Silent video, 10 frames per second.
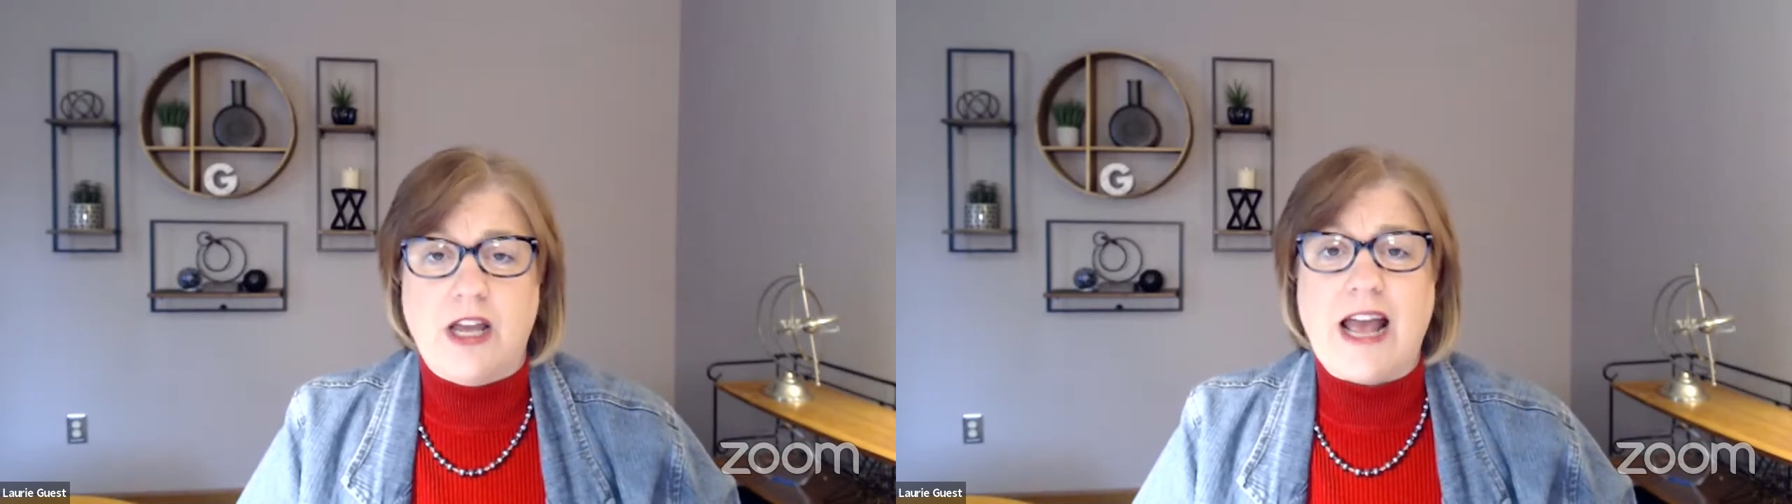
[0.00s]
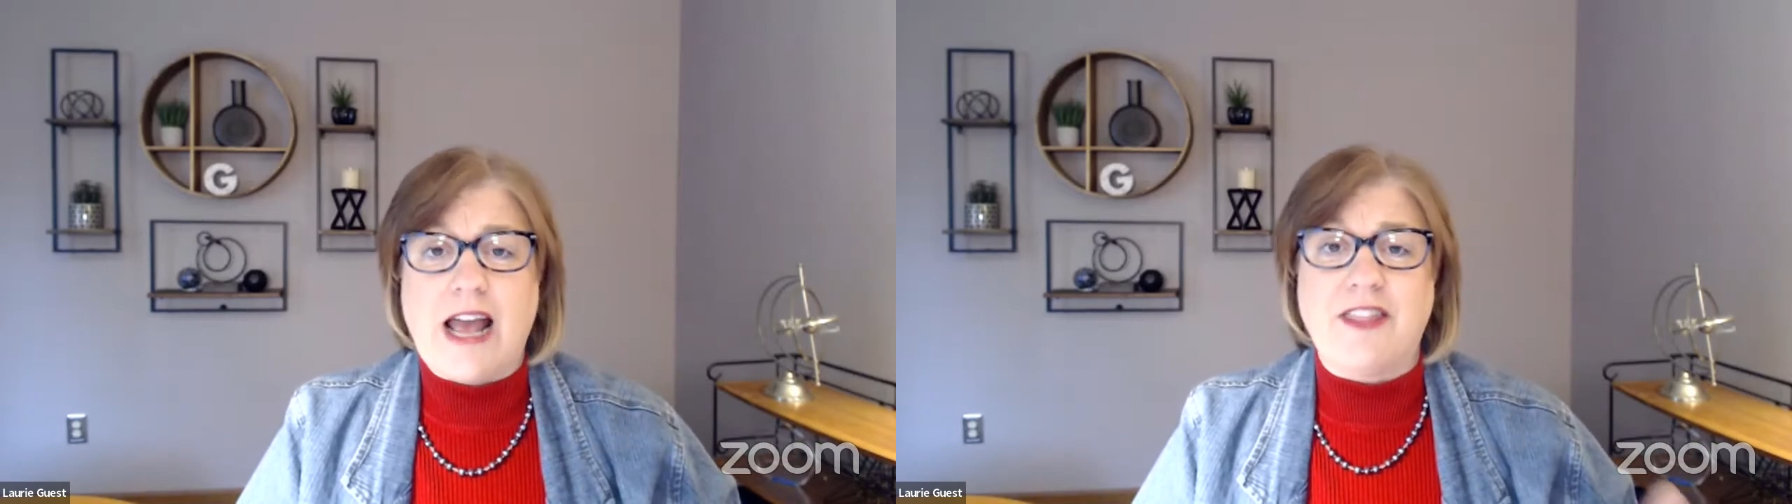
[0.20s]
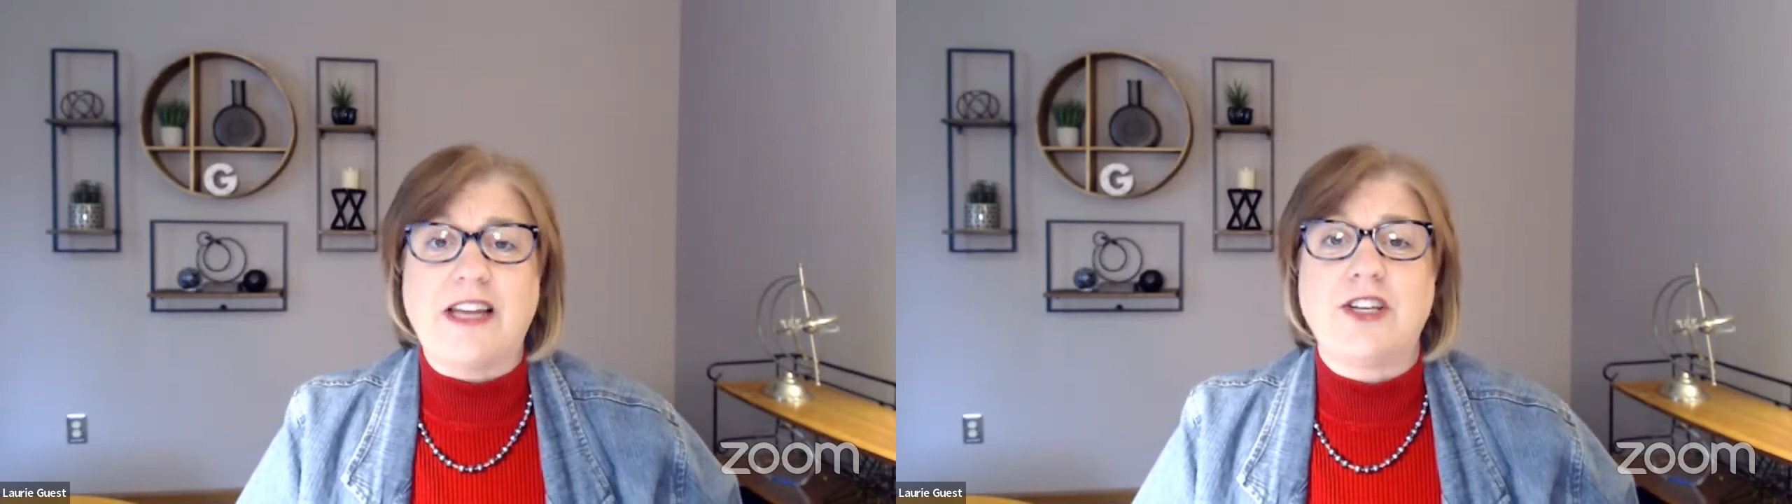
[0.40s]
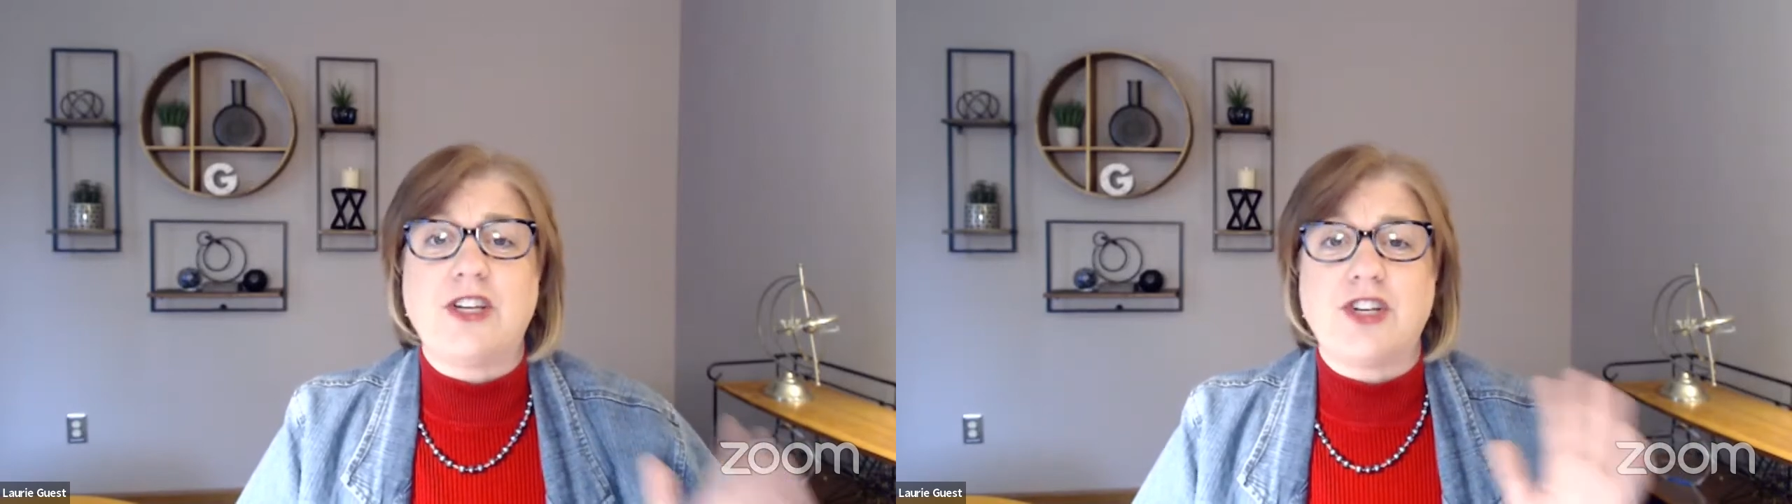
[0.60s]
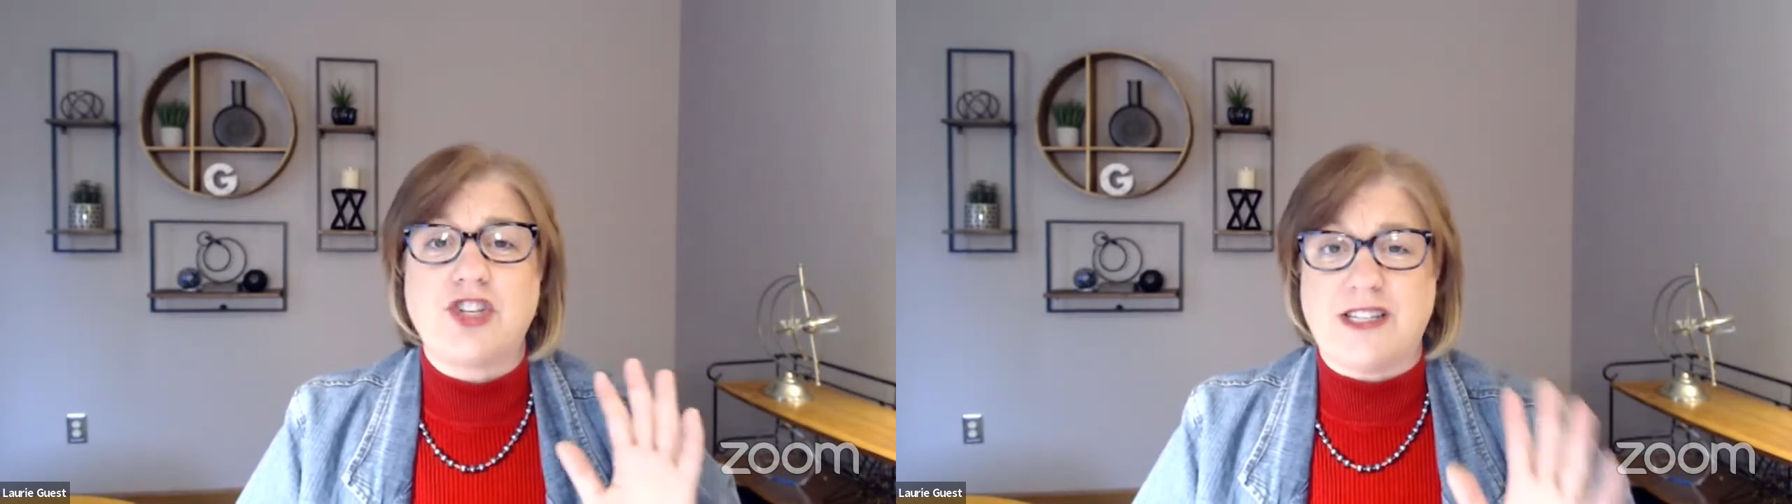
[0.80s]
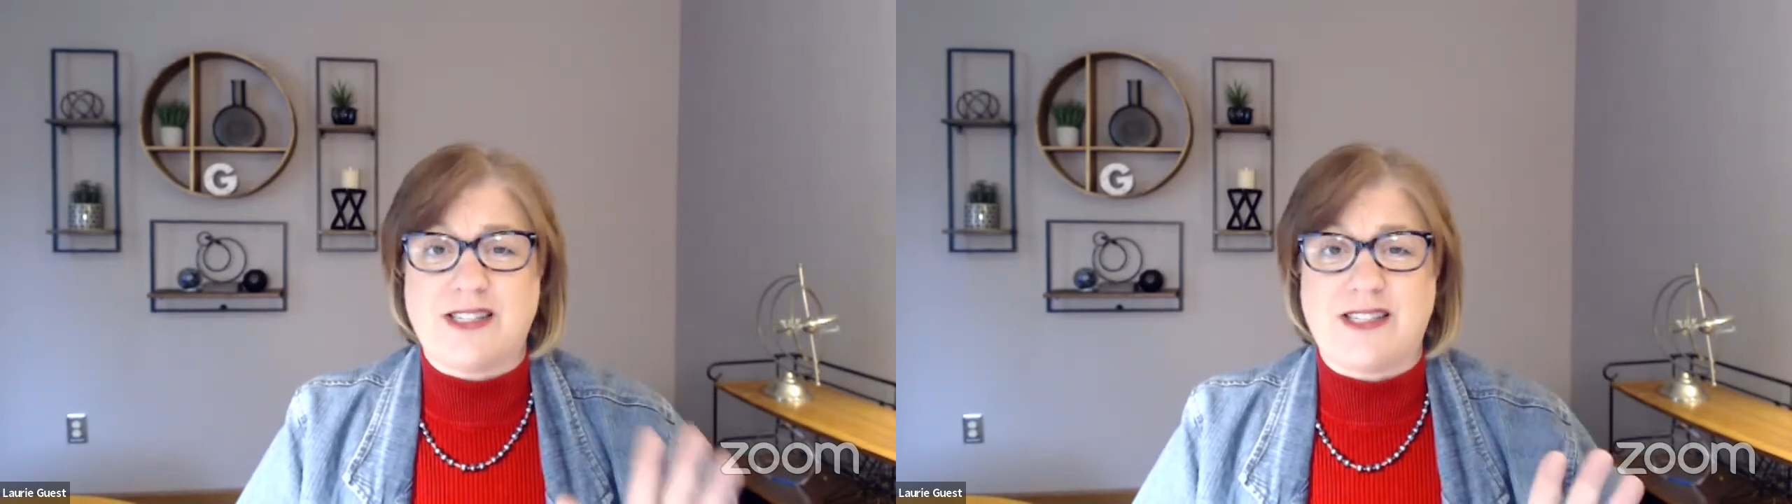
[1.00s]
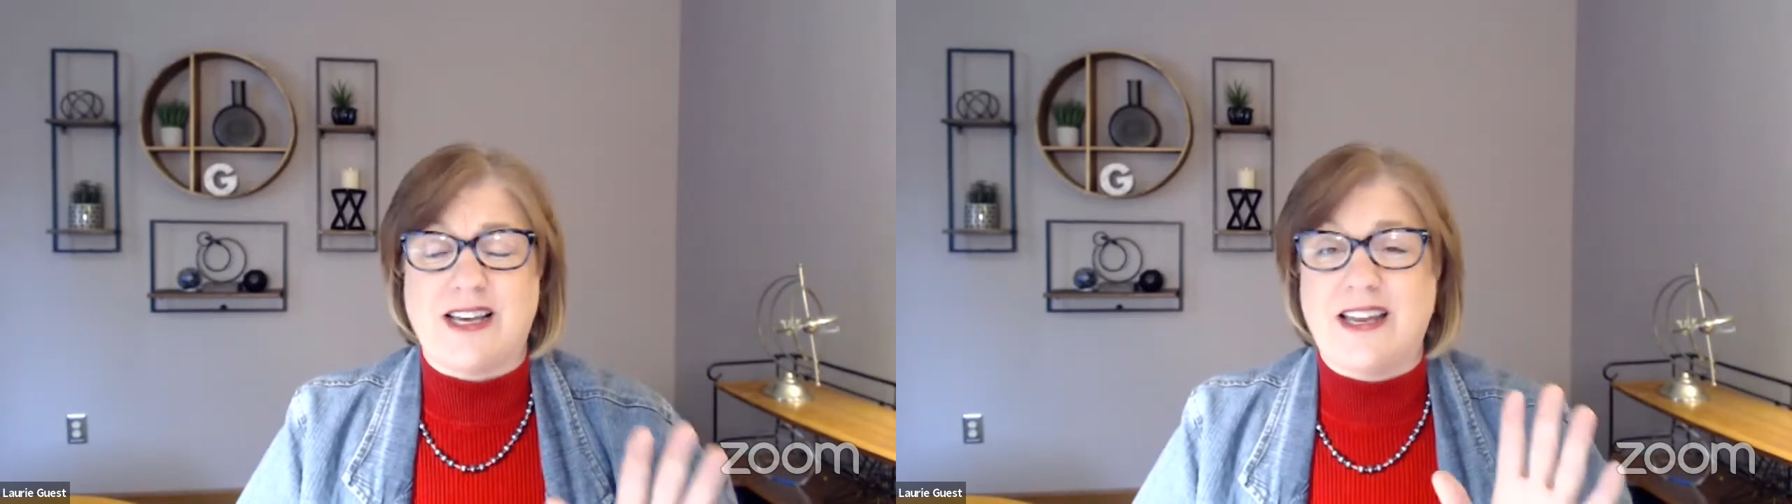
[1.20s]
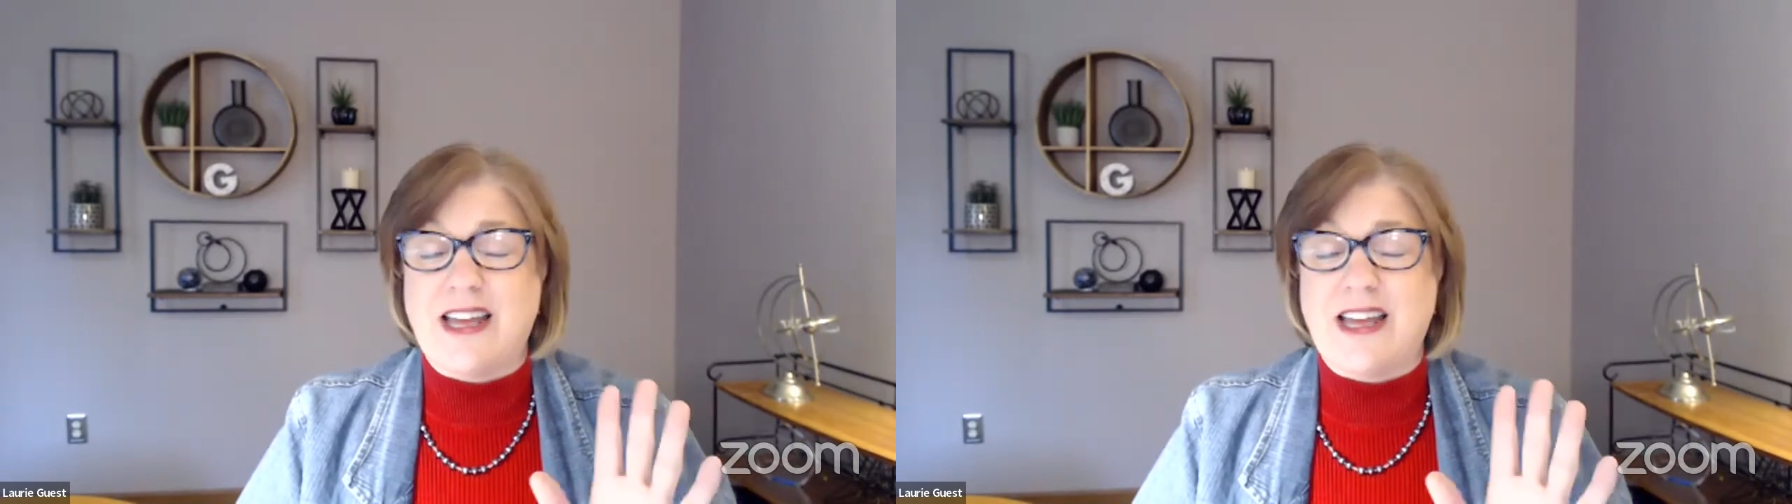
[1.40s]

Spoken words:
and then she said,